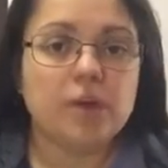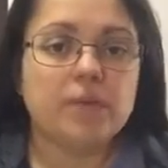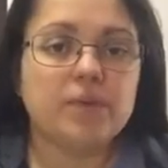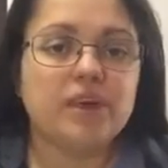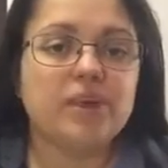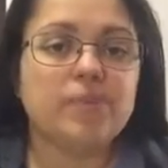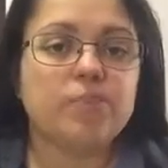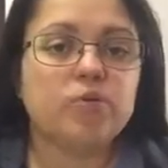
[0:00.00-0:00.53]

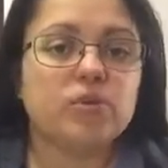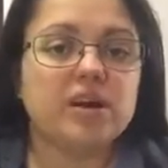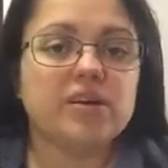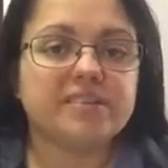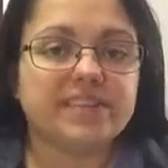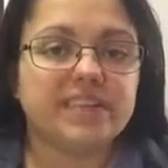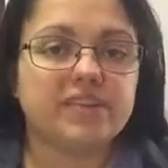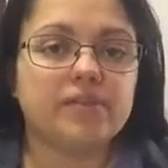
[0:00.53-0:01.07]
The
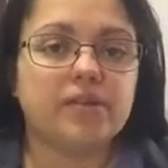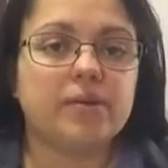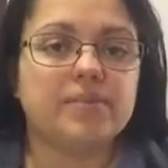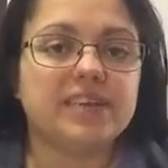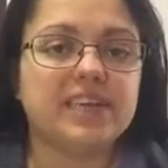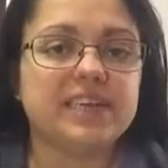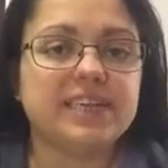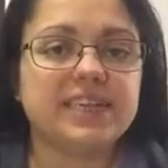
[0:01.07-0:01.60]
product is from
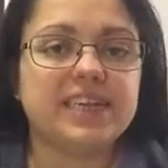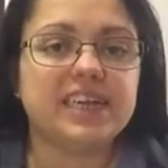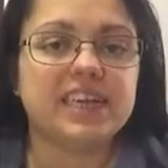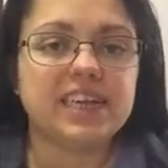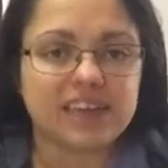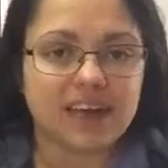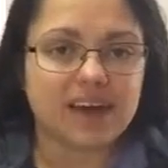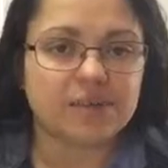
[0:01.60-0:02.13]
the
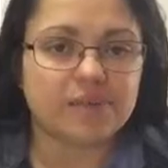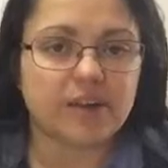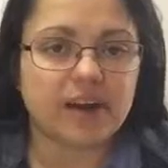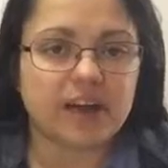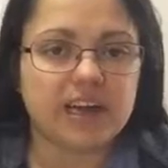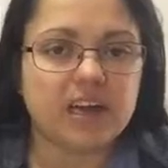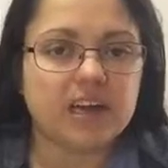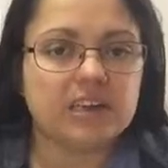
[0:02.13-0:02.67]
Skinny
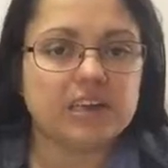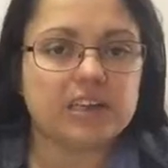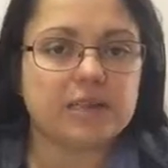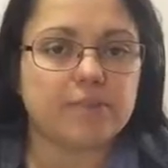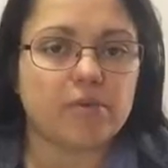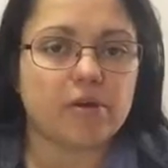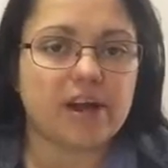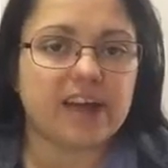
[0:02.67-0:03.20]
Cafe under the
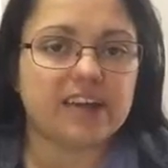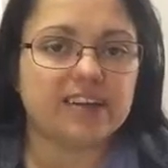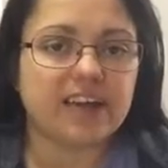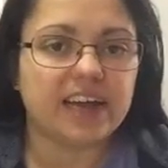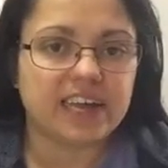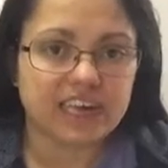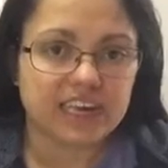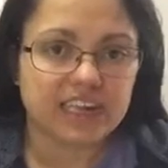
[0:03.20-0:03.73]
brand
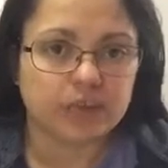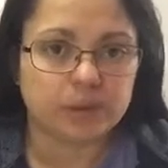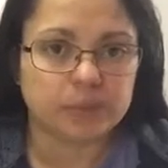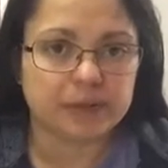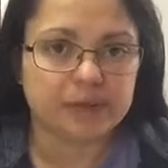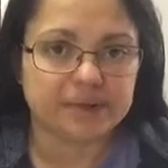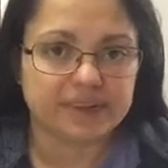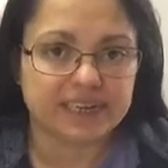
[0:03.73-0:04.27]
Hey Little
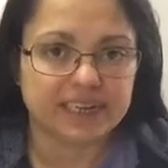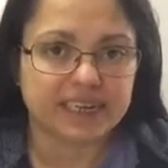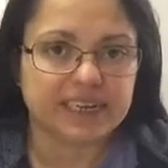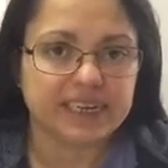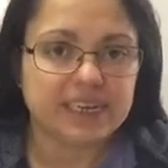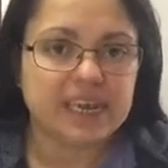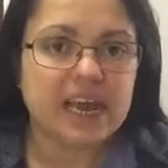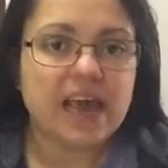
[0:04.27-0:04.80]

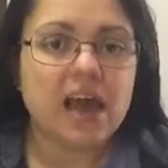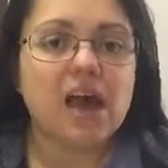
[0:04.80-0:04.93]
Beauty.